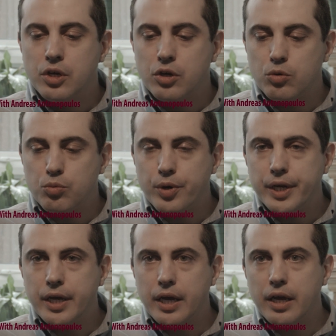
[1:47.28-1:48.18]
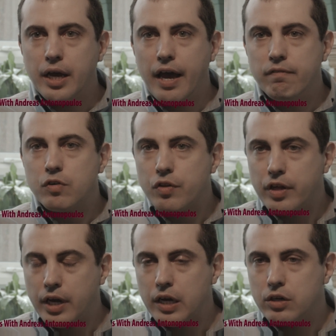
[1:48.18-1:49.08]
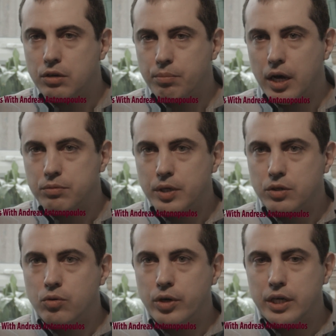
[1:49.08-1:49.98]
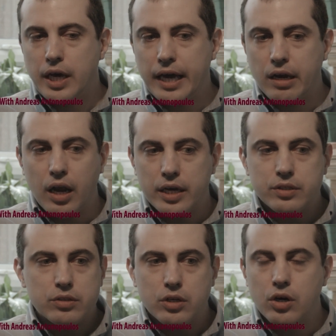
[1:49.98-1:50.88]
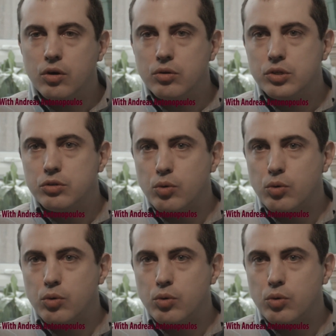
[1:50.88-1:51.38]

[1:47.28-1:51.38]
reading everything I could about Bitcoin, analyzing the code,